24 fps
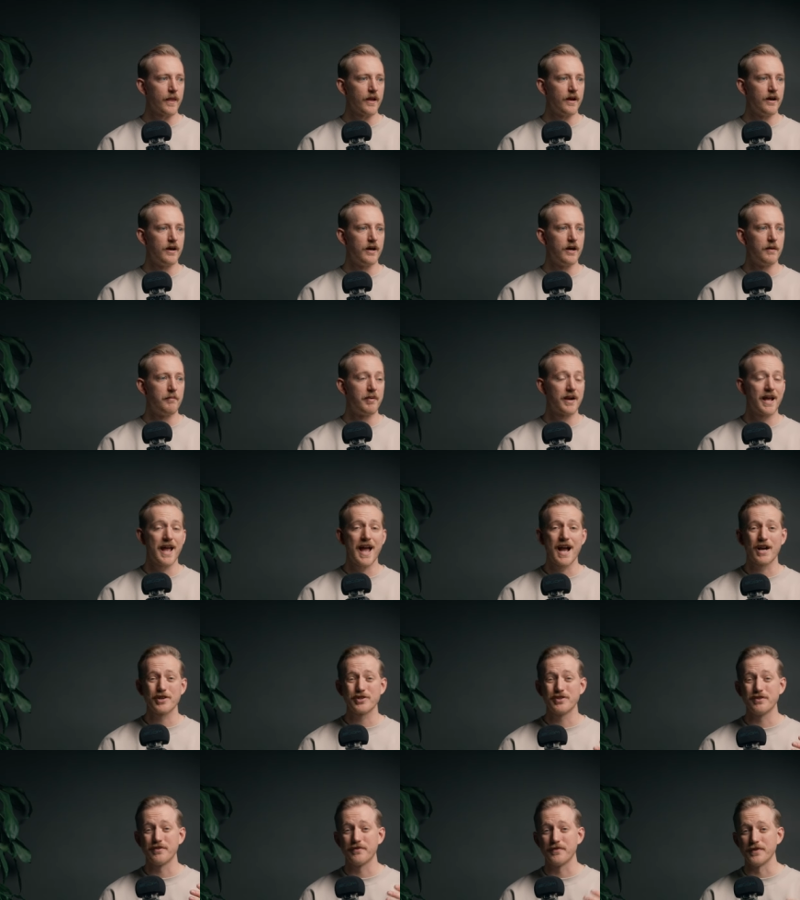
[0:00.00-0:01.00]
Uh, but I
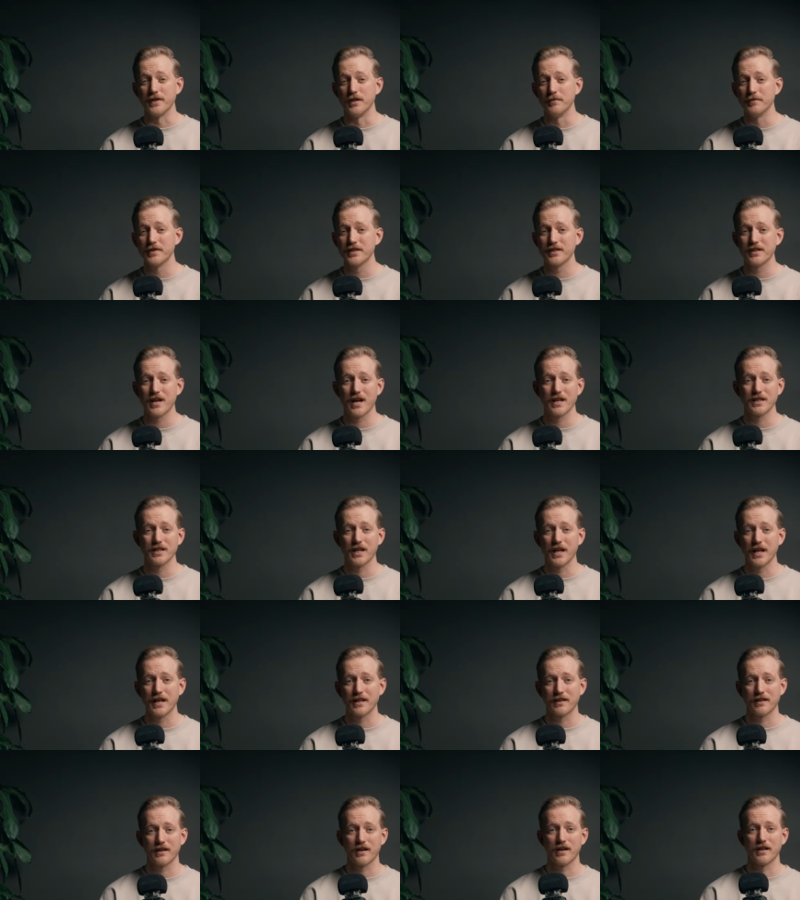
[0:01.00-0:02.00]
actually filmed it at
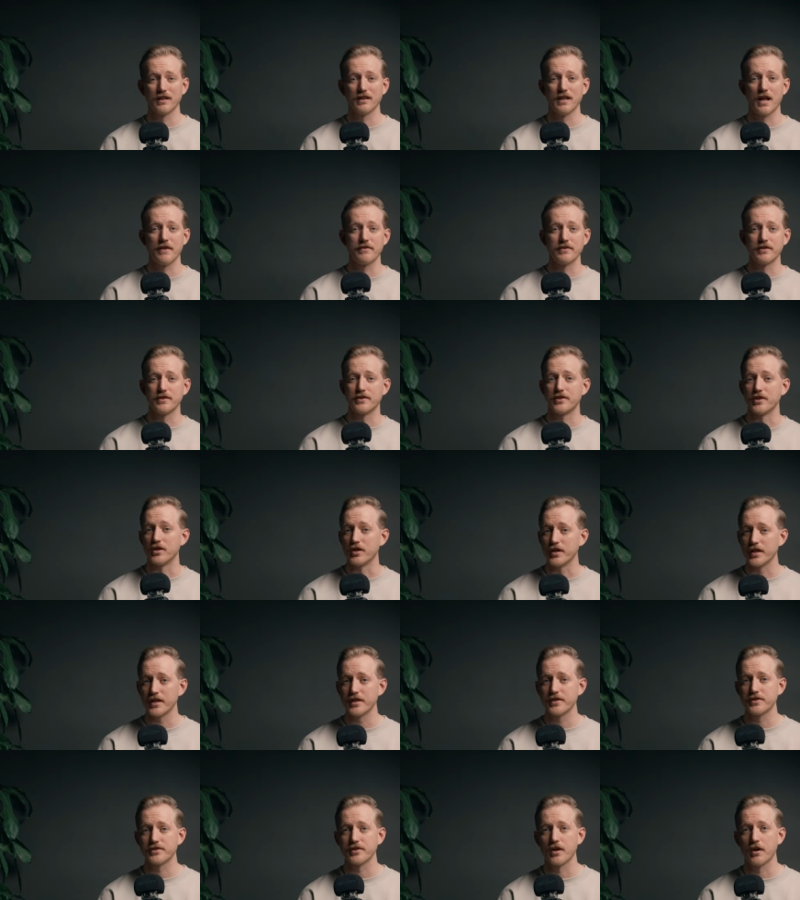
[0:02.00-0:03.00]
like
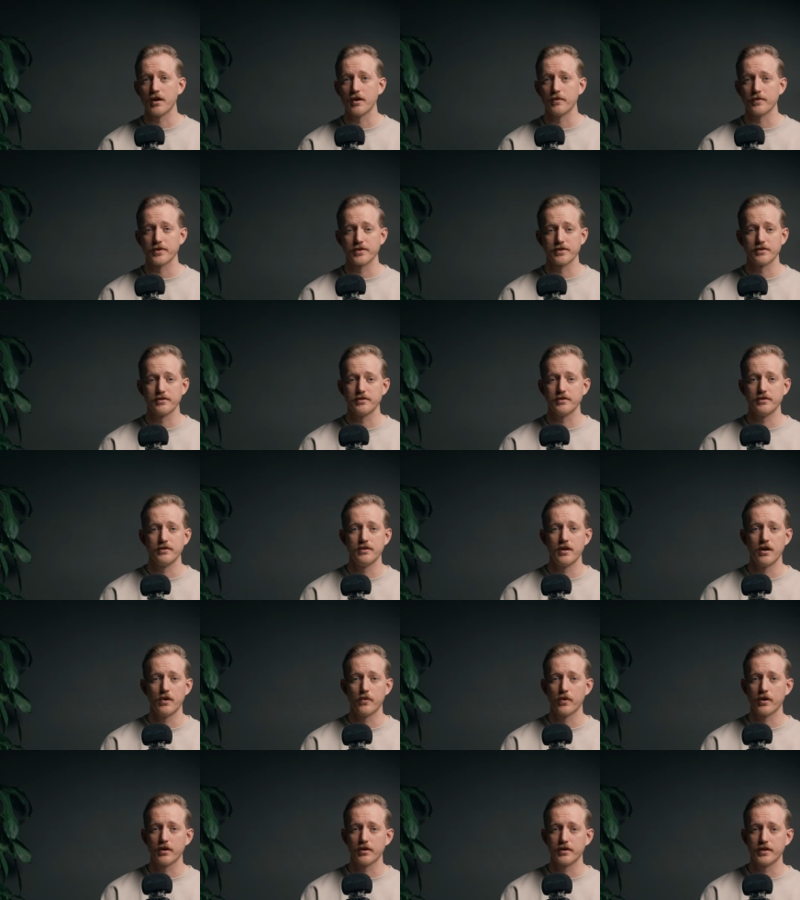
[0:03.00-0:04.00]
11.30, so it was
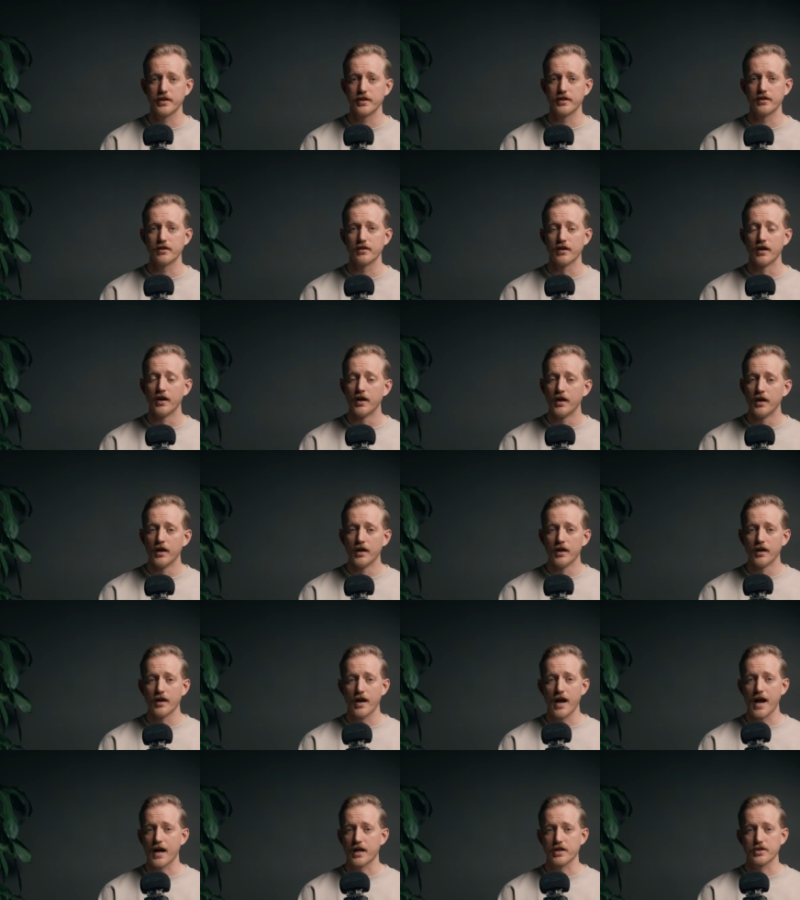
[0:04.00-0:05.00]
nowhere near
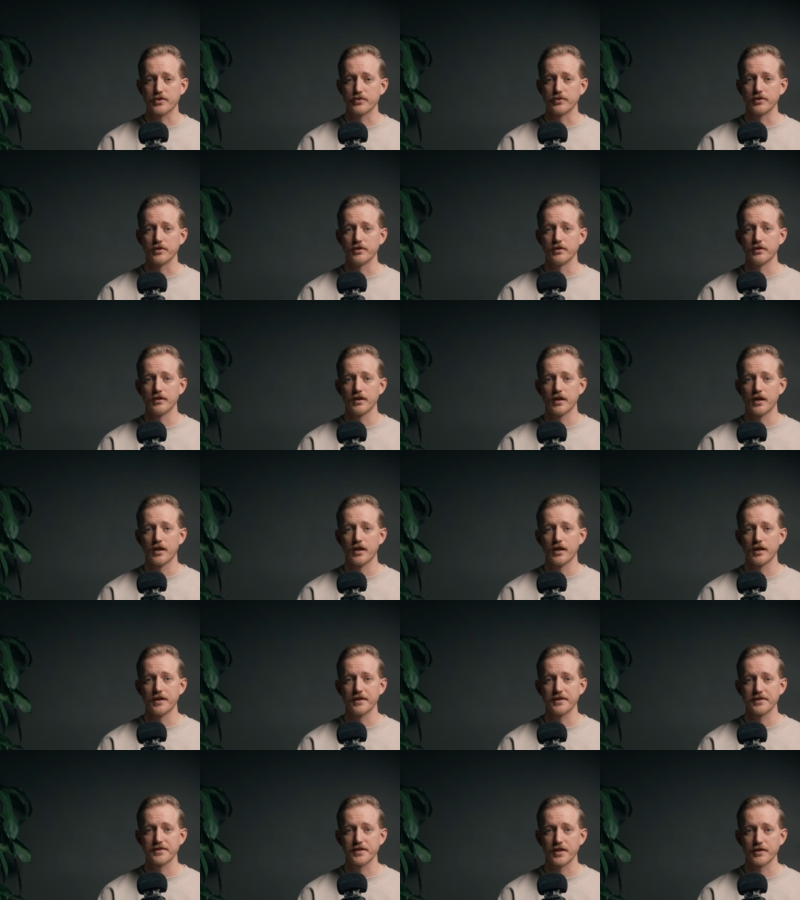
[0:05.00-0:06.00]
actual
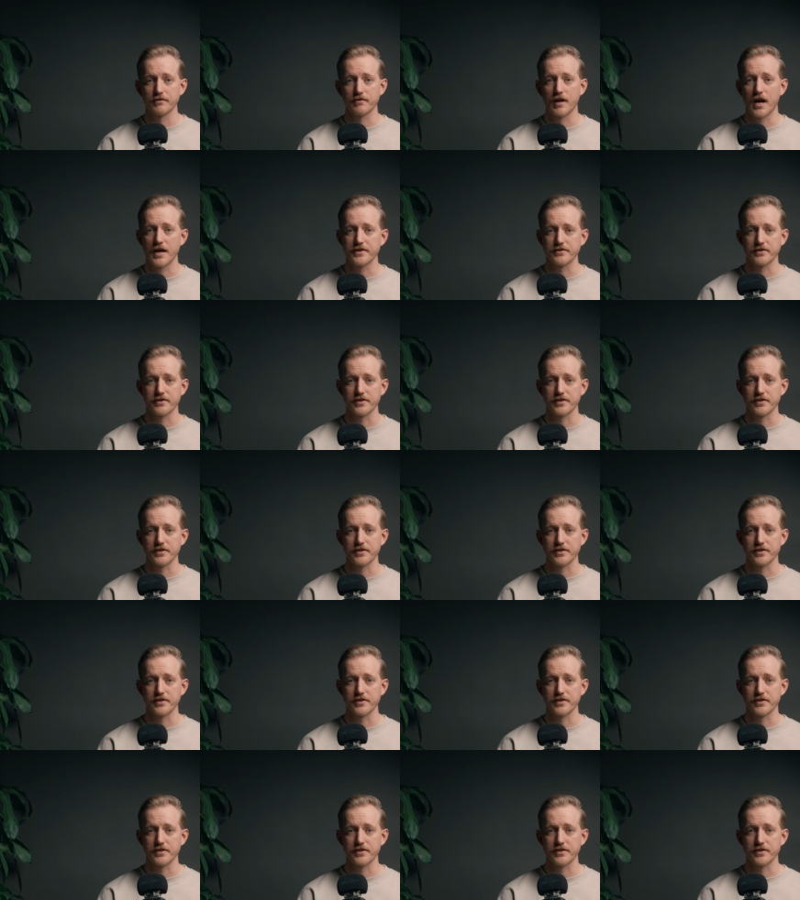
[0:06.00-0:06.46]
uh, sunrise or